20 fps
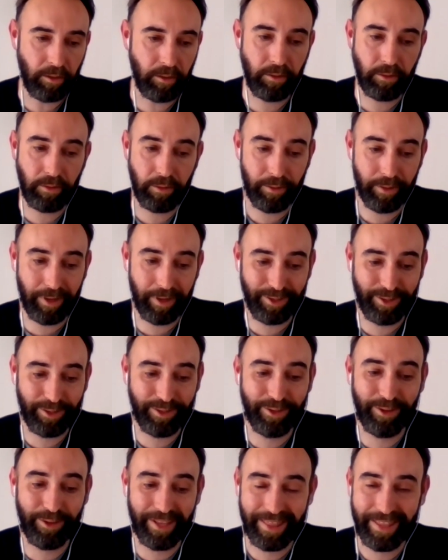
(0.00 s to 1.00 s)
you
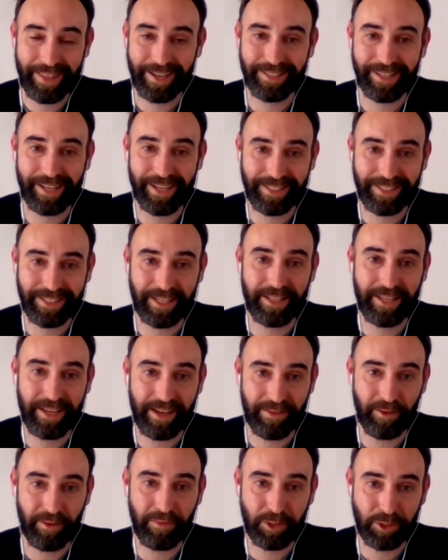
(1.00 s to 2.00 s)
know that there's light at the
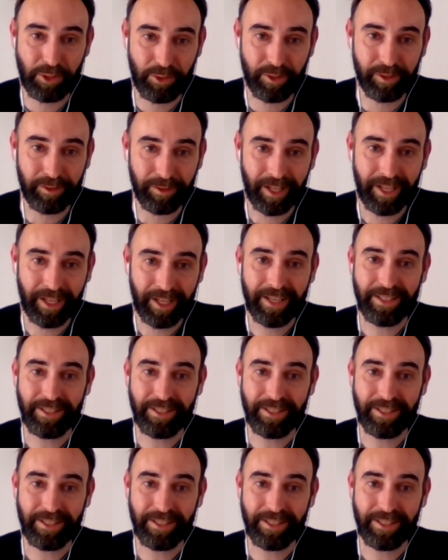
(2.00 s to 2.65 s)
end of the tunnel.